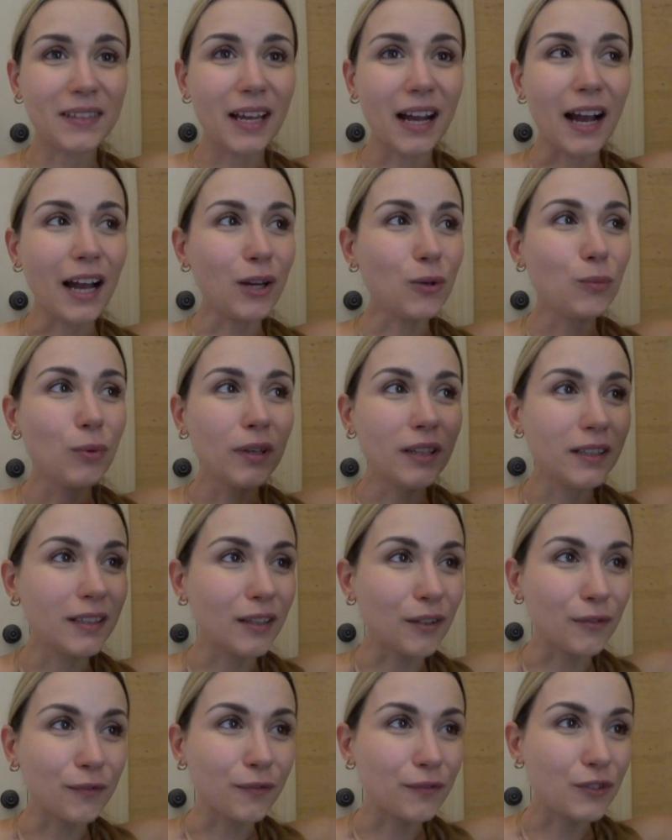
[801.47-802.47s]
I wouldn't
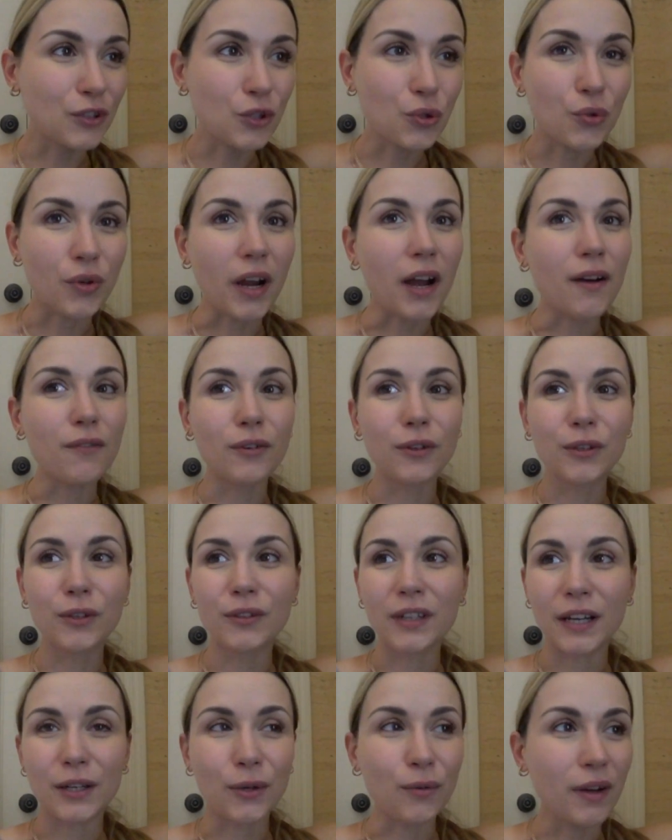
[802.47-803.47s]
have
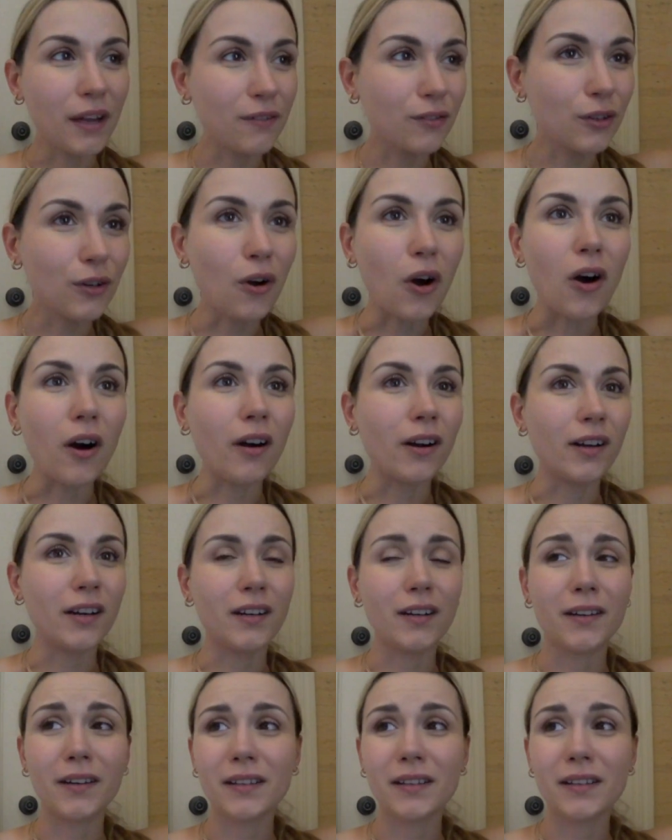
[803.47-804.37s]
traveled. I don't have a car.